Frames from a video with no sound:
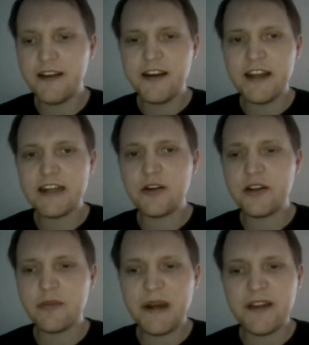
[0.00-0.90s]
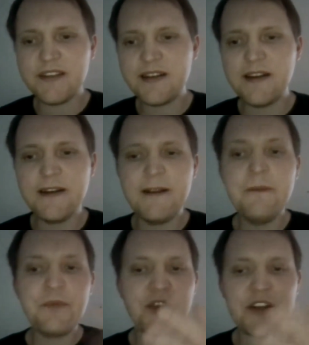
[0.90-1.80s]
including master,
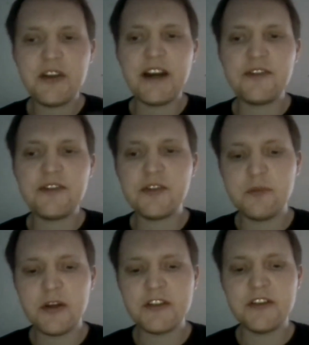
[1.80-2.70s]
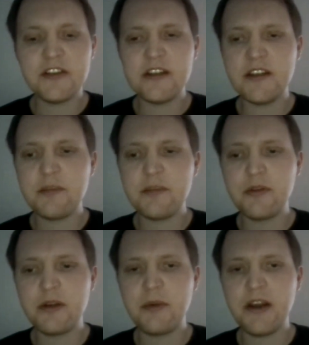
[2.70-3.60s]
and you have to merge the pull
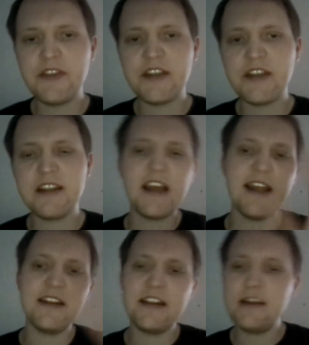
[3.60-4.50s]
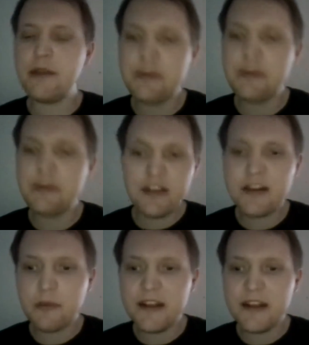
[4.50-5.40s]
requests. And in the
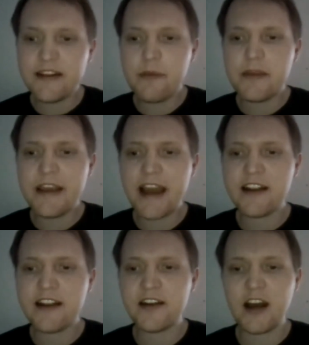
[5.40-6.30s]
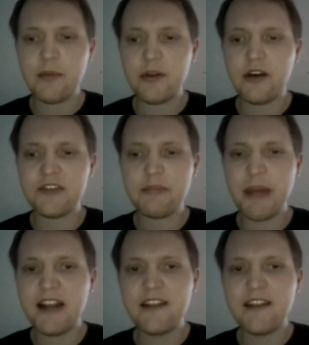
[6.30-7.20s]
meantime, he added a couple of
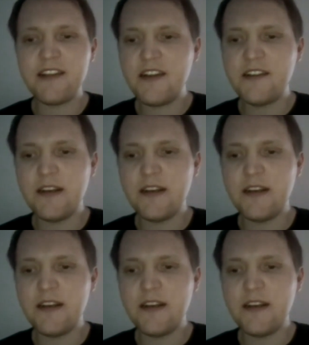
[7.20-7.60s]
dependencies